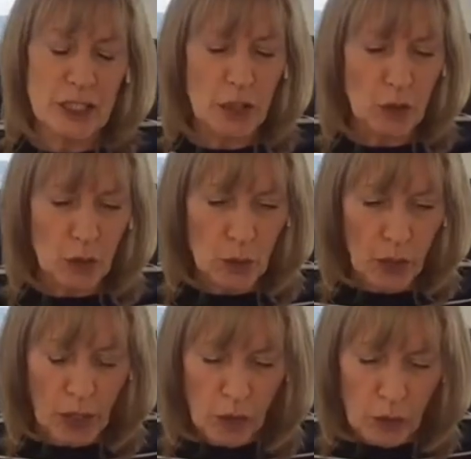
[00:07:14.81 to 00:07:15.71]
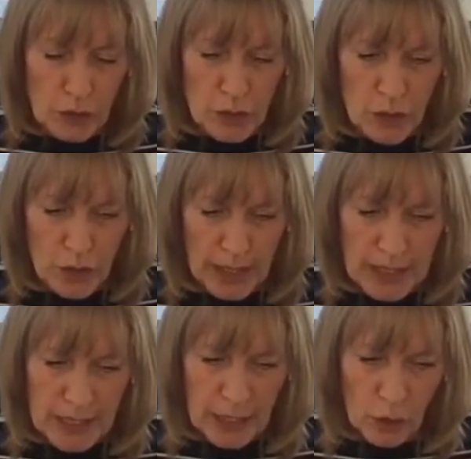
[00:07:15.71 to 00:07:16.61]
you are
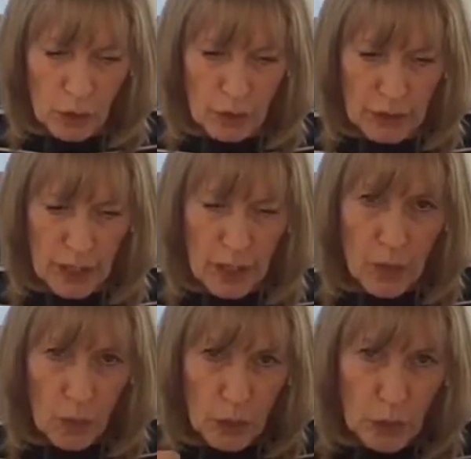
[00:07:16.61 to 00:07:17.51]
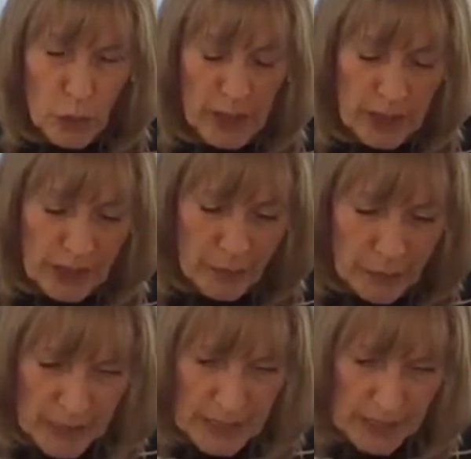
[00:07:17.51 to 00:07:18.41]
concentrating on what you think
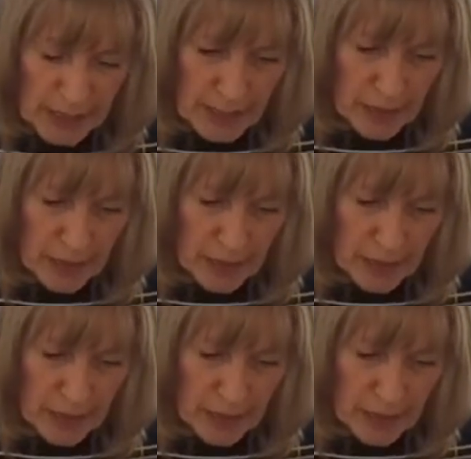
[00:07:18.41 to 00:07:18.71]
everybody's thinking.